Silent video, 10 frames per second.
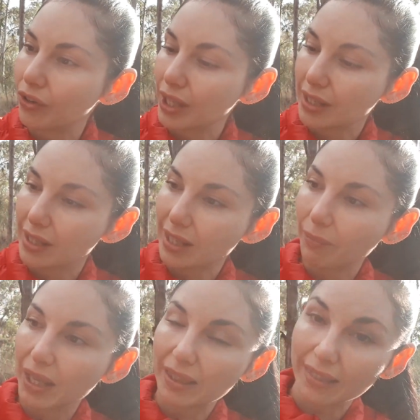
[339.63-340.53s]
This is
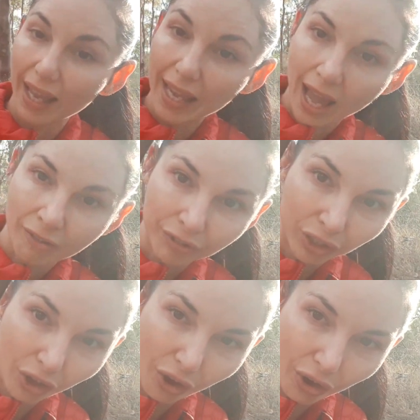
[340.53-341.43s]
something that they have to
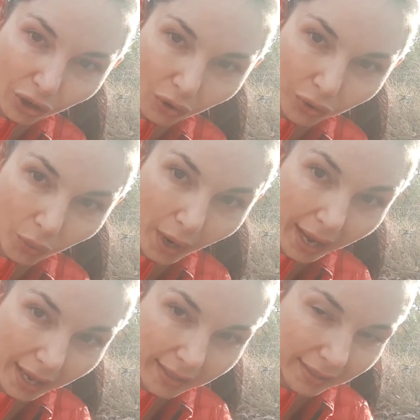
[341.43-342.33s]
learn along the
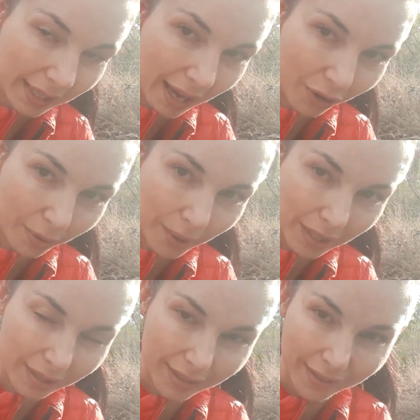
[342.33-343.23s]
way as the
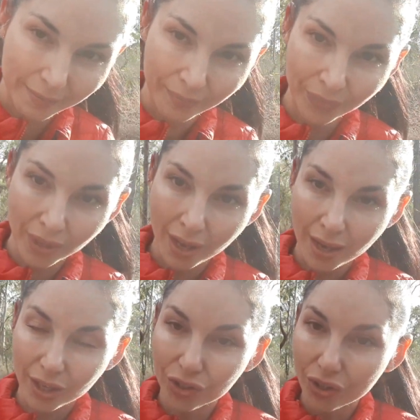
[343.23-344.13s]
alchemist,
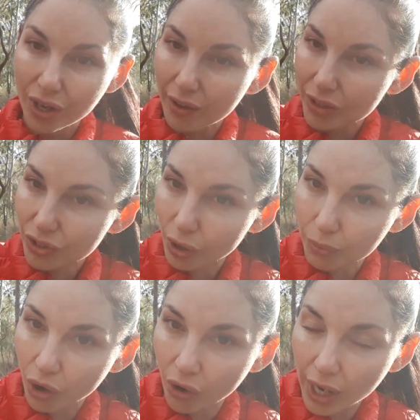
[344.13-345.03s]
because you never stop
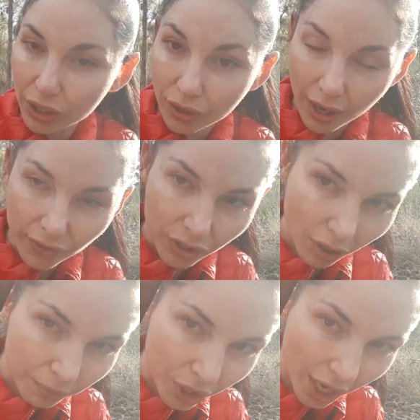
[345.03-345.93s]
growing, you never
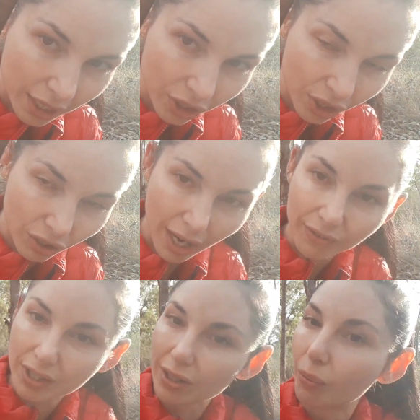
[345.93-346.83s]
stop changing, you
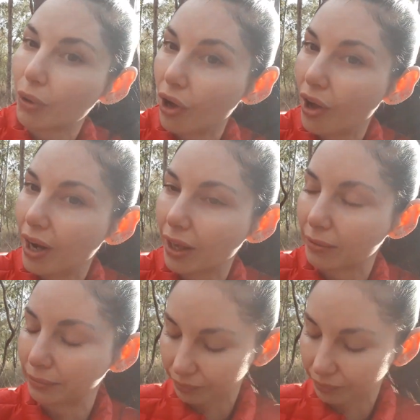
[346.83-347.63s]
never stop learning.